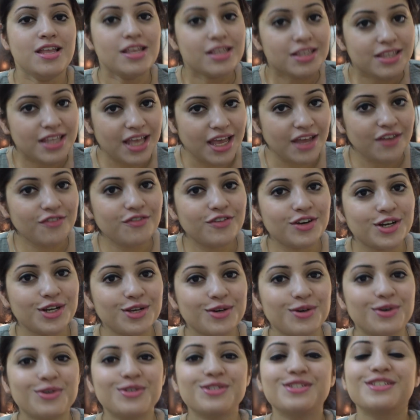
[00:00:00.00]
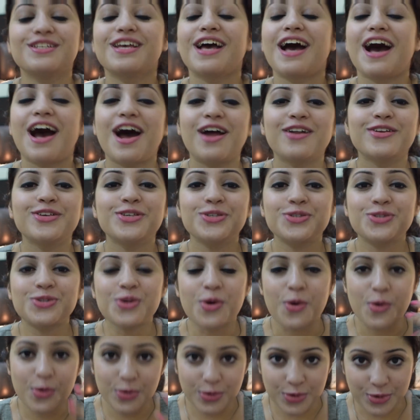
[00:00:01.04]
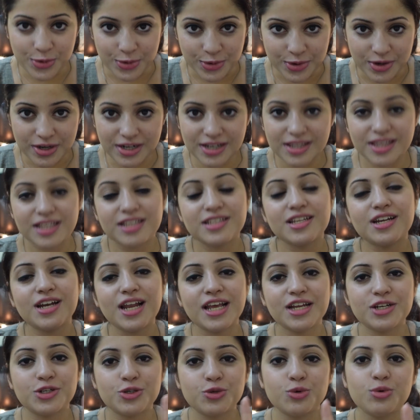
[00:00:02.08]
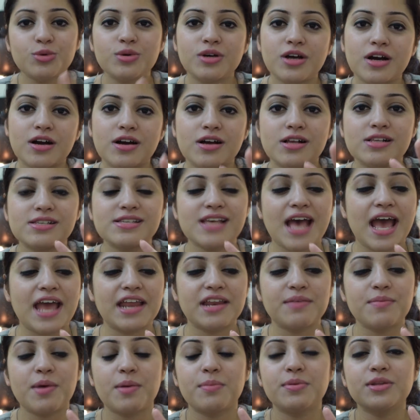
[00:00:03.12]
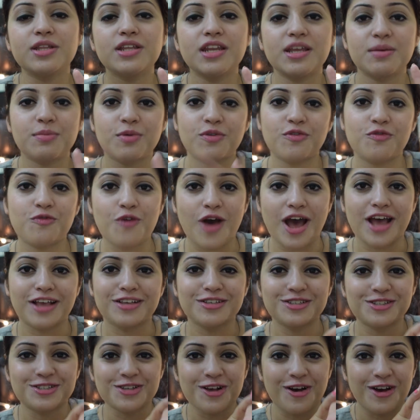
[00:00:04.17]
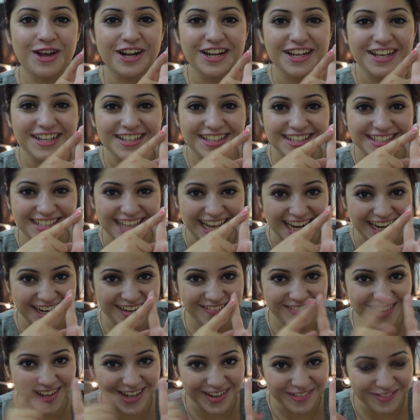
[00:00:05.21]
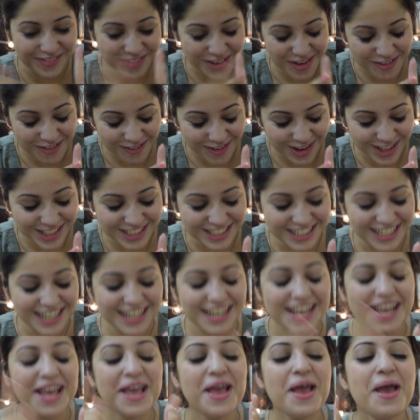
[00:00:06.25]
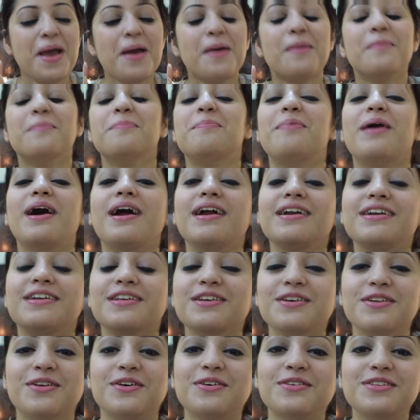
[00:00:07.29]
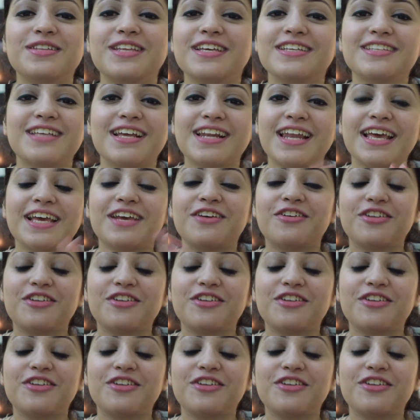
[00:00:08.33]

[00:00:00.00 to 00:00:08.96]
their videos are so good. These are like two girls. I remember the name of one. Sorry, the second one if you're watching. But, you know, these are like